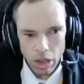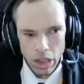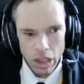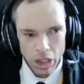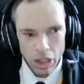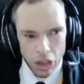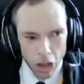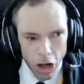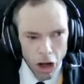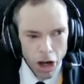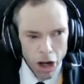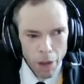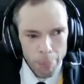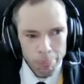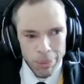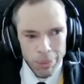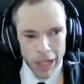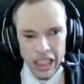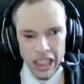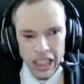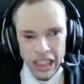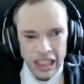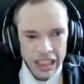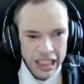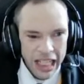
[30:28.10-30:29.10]
not a
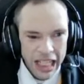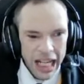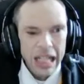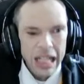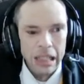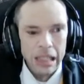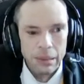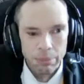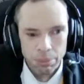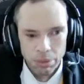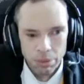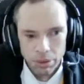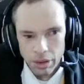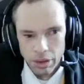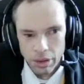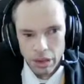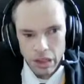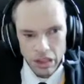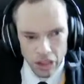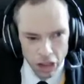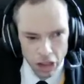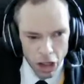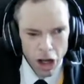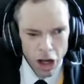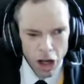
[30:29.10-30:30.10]
bloody game,
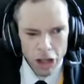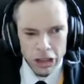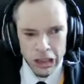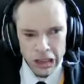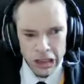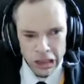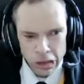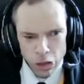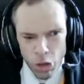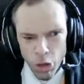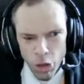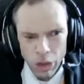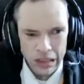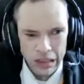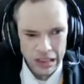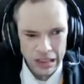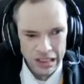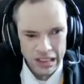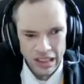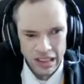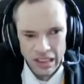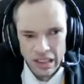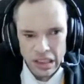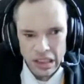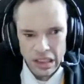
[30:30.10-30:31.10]
not a choice
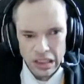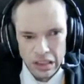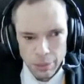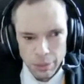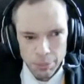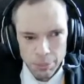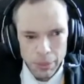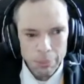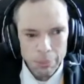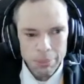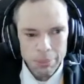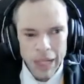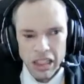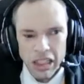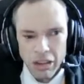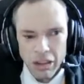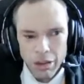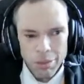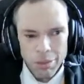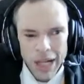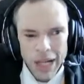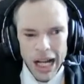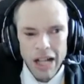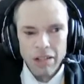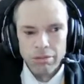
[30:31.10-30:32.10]
to be
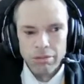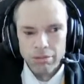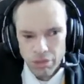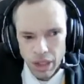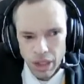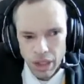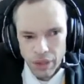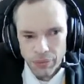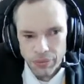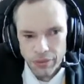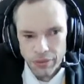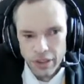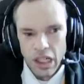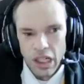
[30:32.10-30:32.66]
meddled around with.